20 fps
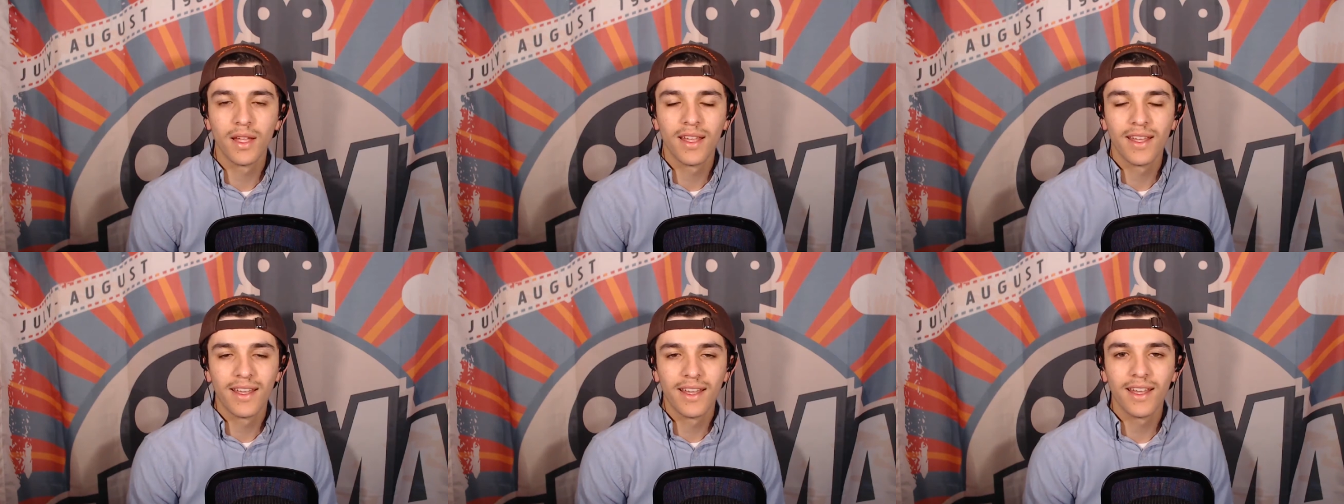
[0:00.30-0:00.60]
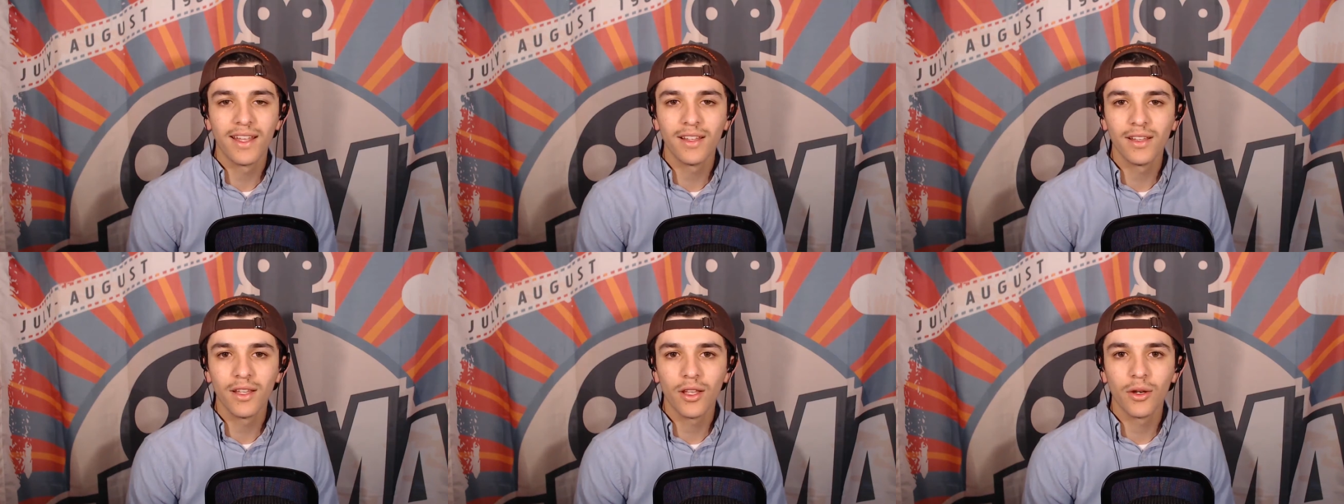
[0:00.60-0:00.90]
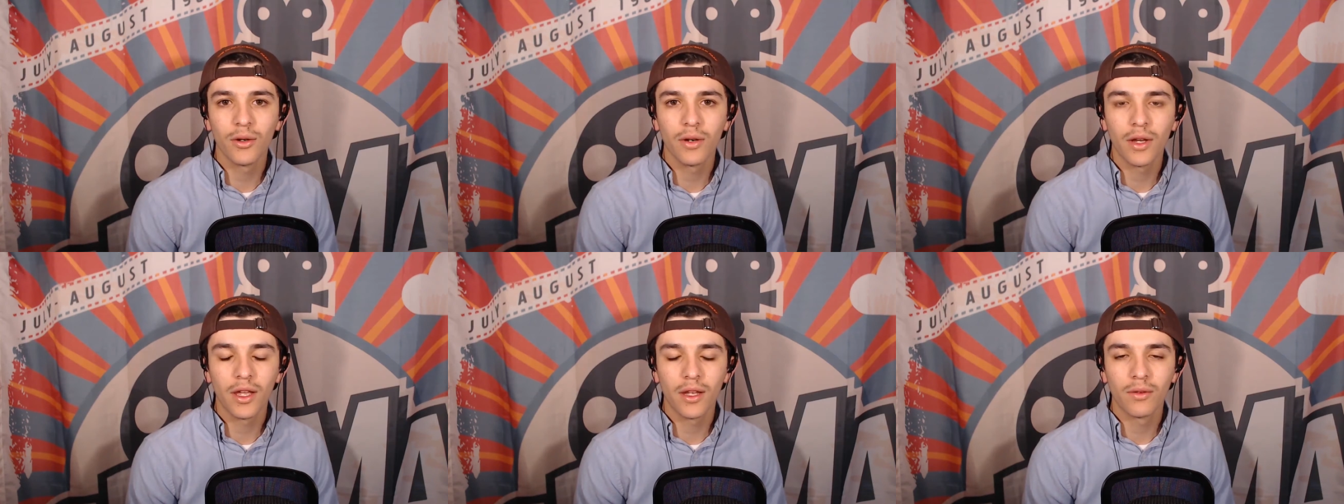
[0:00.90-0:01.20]

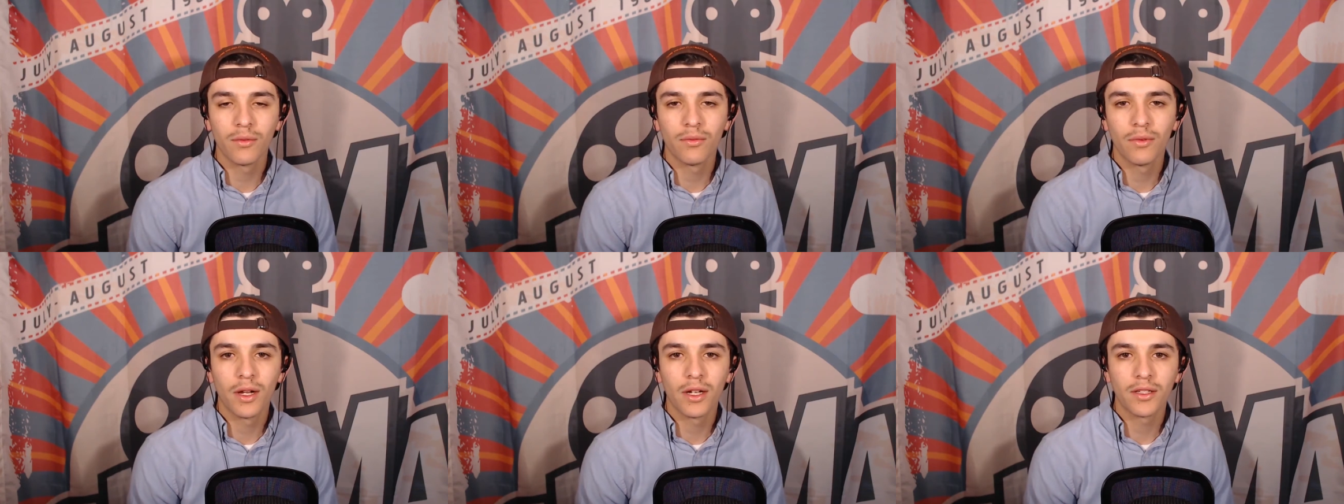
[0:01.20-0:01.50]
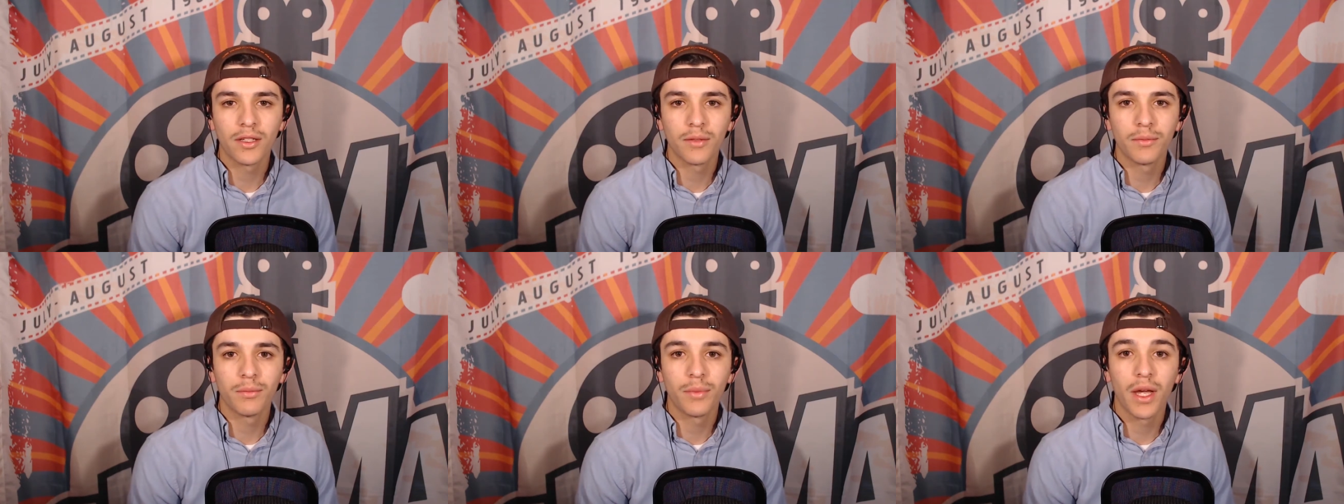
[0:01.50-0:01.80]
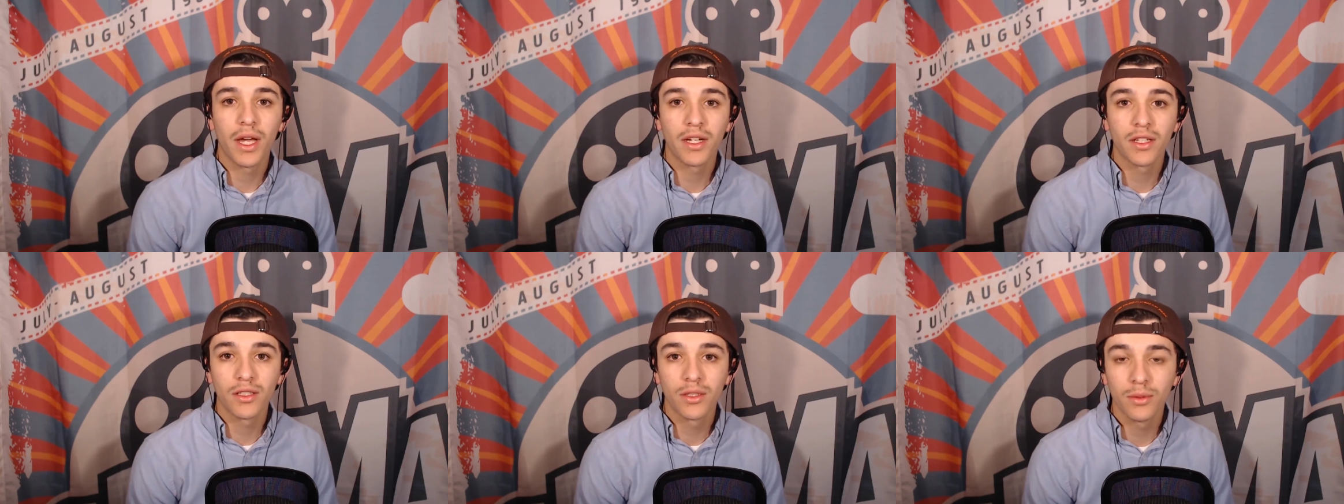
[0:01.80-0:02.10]
Hello and welcome
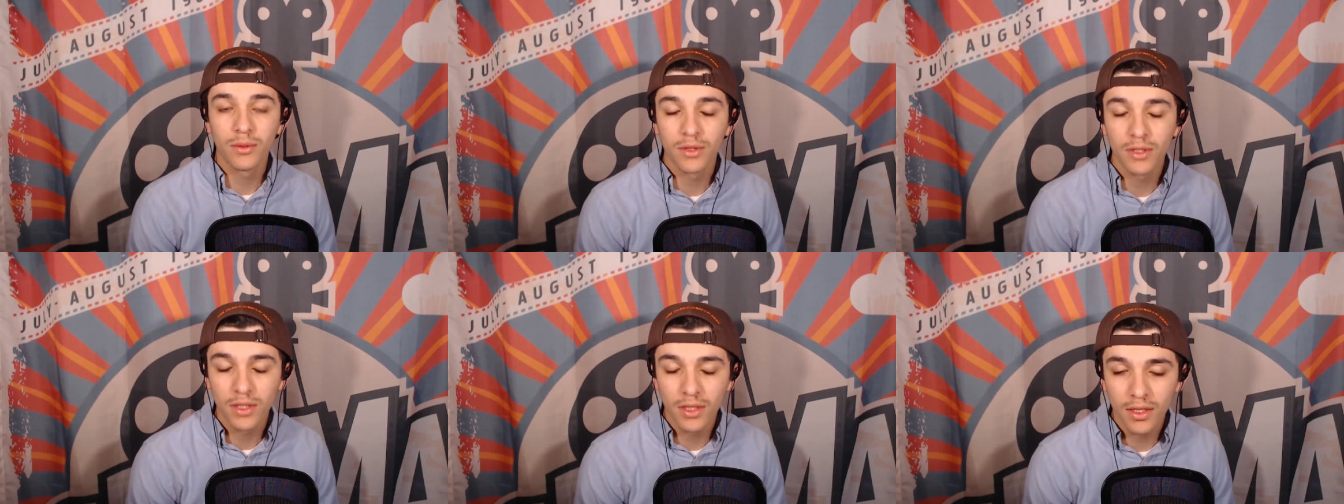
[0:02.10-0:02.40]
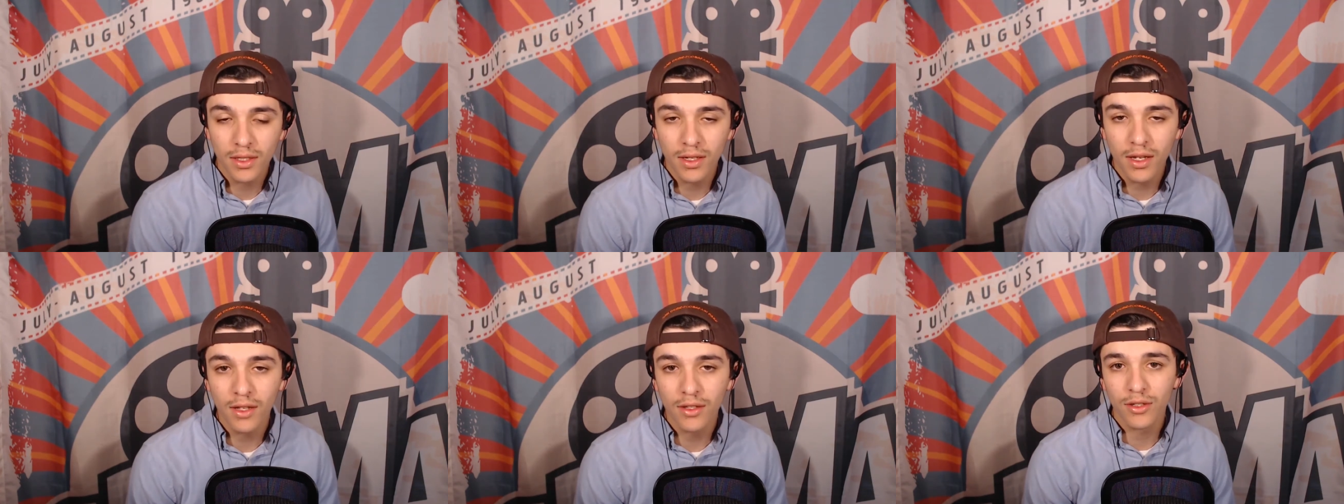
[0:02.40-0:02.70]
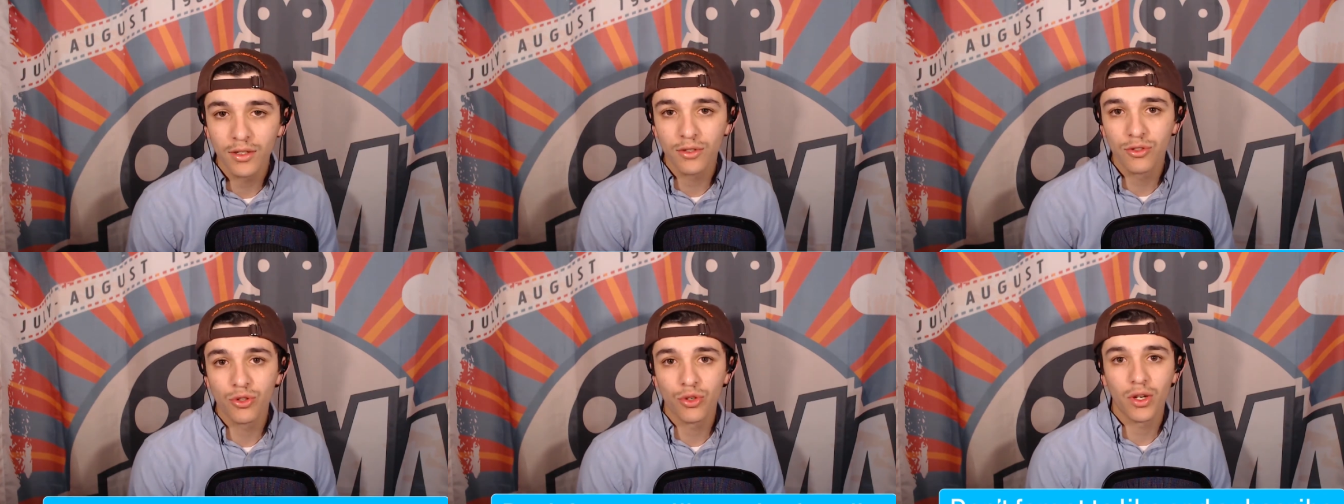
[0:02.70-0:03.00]
back to
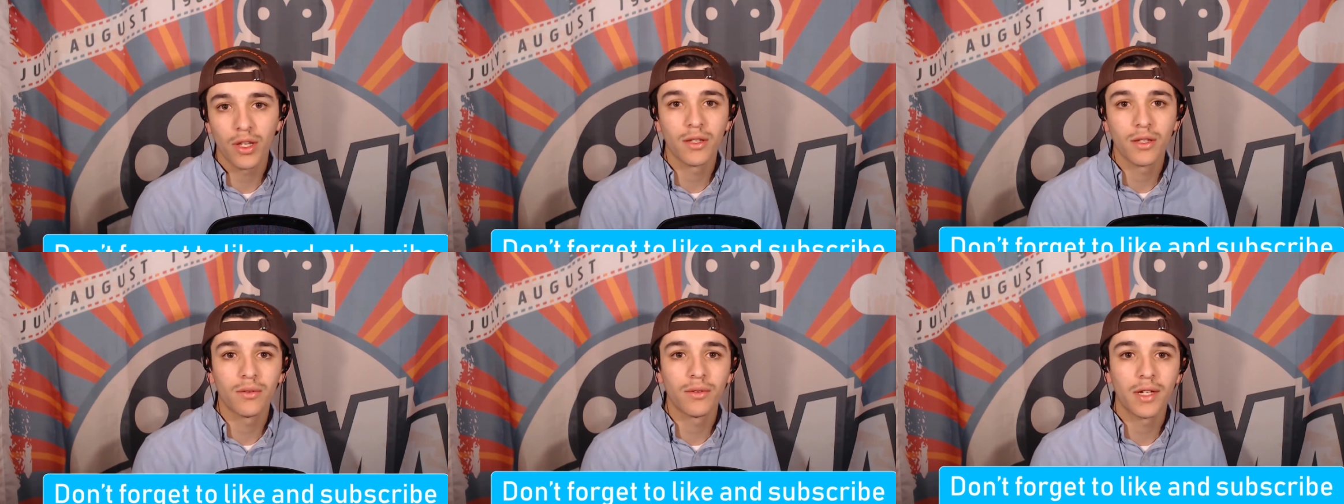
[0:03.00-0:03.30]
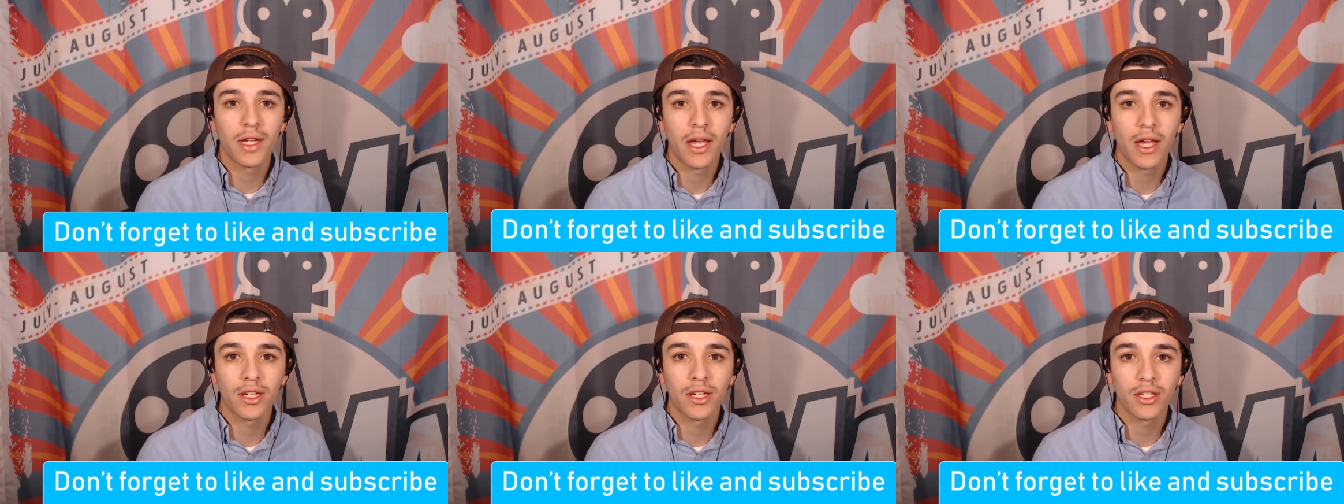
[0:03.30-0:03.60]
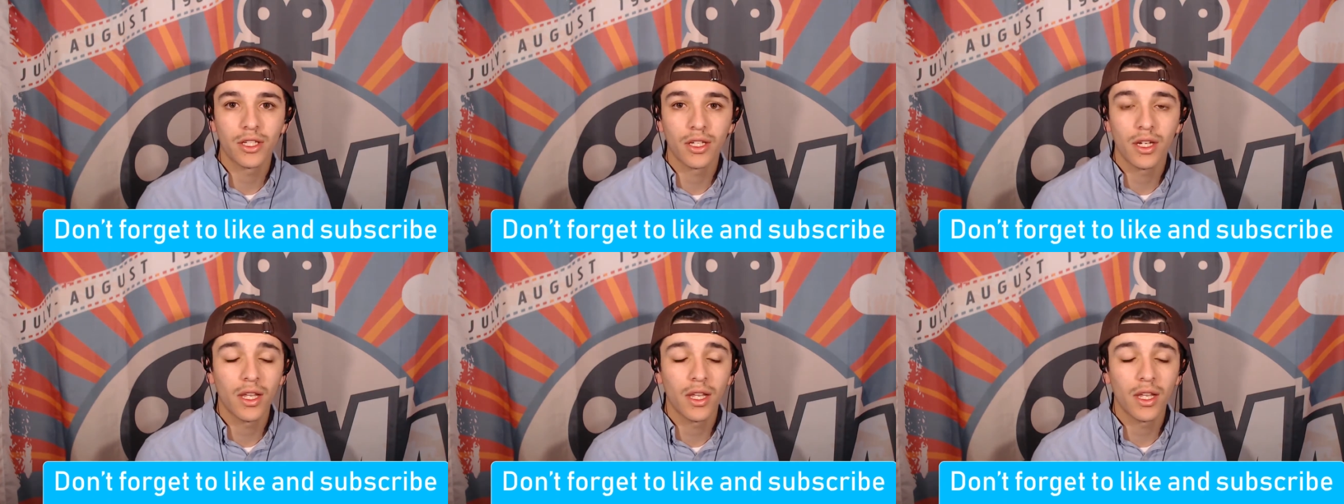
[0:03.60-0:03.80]
another trailer reaction.